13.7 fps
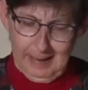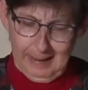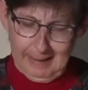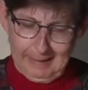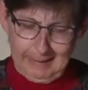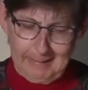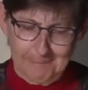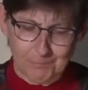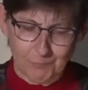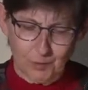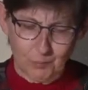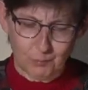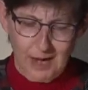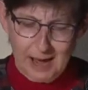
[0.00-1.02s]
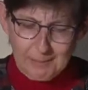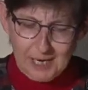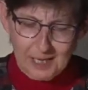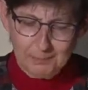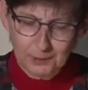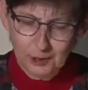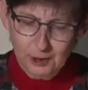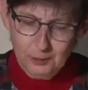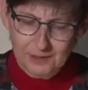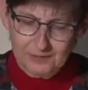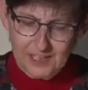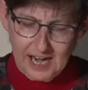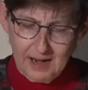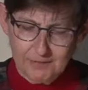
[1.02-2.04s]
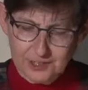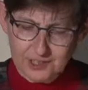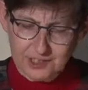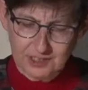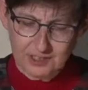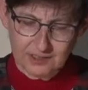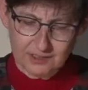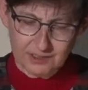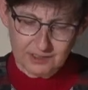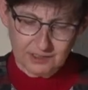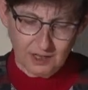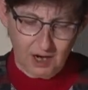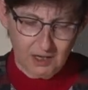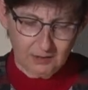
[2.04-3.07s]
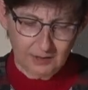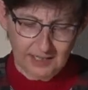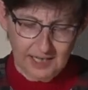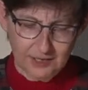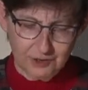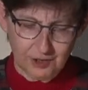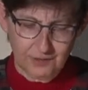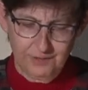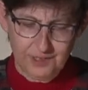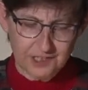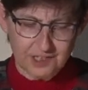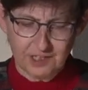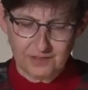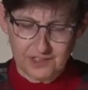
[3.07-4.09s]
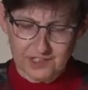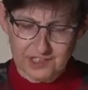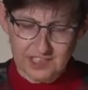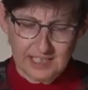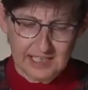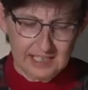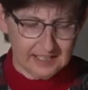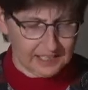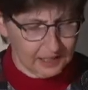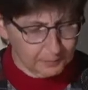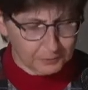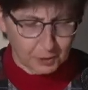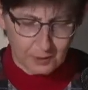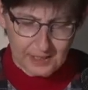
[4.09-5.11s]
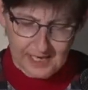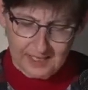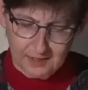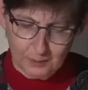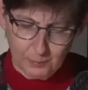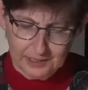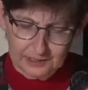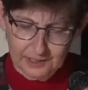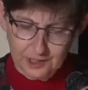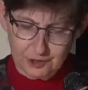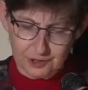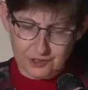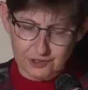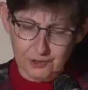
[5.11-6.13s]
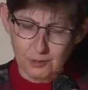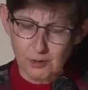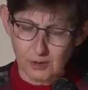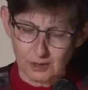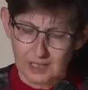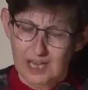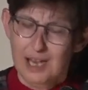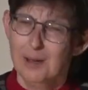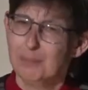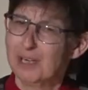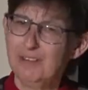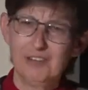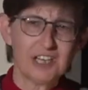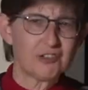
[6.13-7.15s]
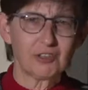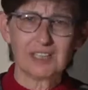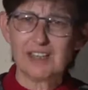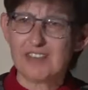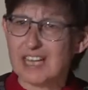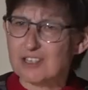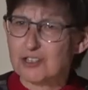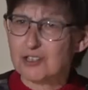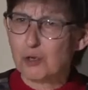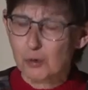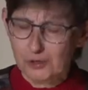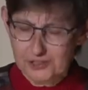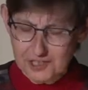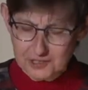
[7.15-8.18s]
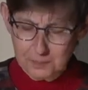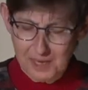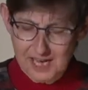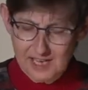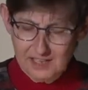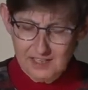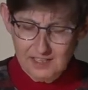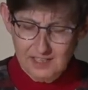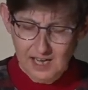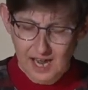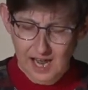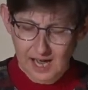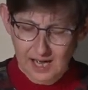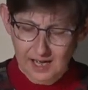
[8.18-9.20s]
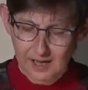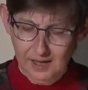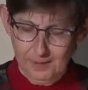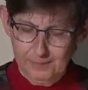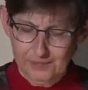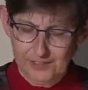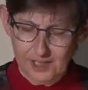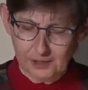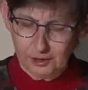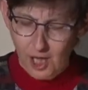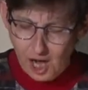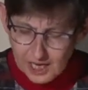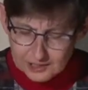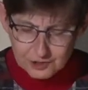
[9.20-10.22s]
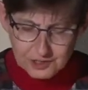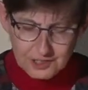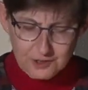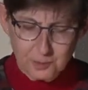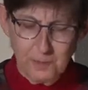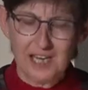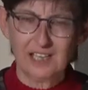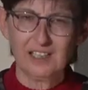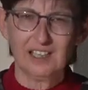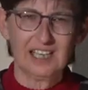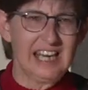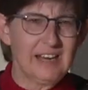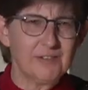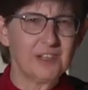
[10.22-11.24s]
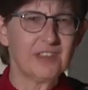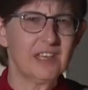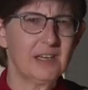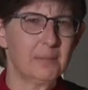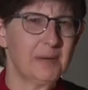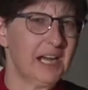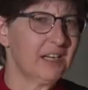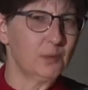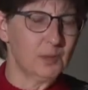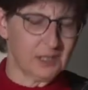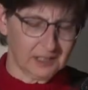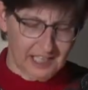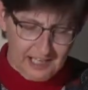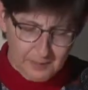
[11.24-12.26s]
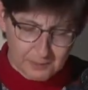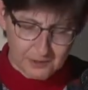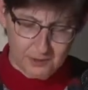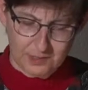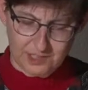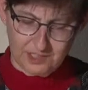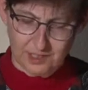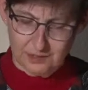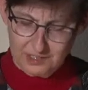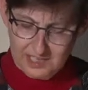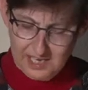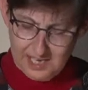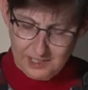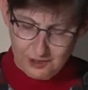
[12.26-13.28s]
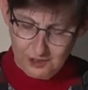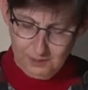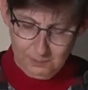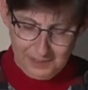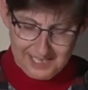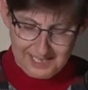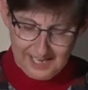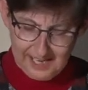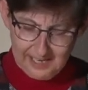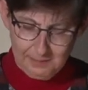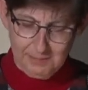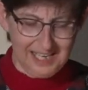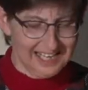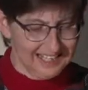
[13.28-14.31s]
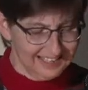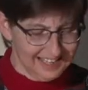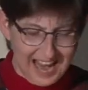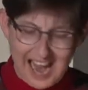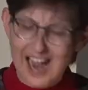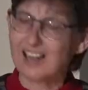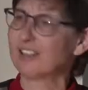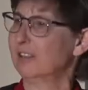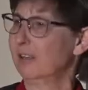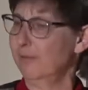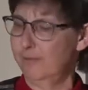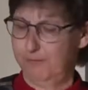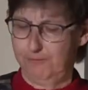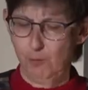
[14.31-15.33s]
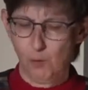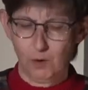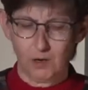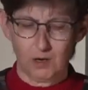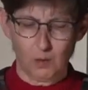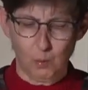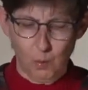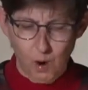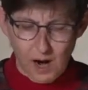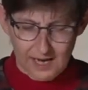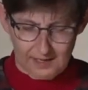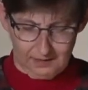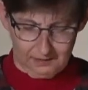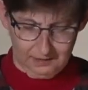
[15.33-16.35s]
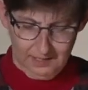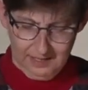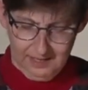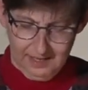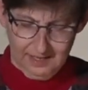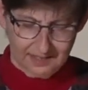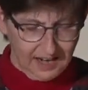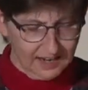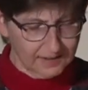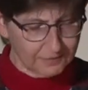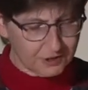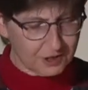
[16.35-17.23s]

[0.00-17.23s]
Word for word: Um, Rabbi Blum of Galveston's congregation visited the city and helped create a religious school, but eventually that school disbanded, uh, their lodge disbanded, even the Emmanuel Hebrew Association became inactive for a while. Kind of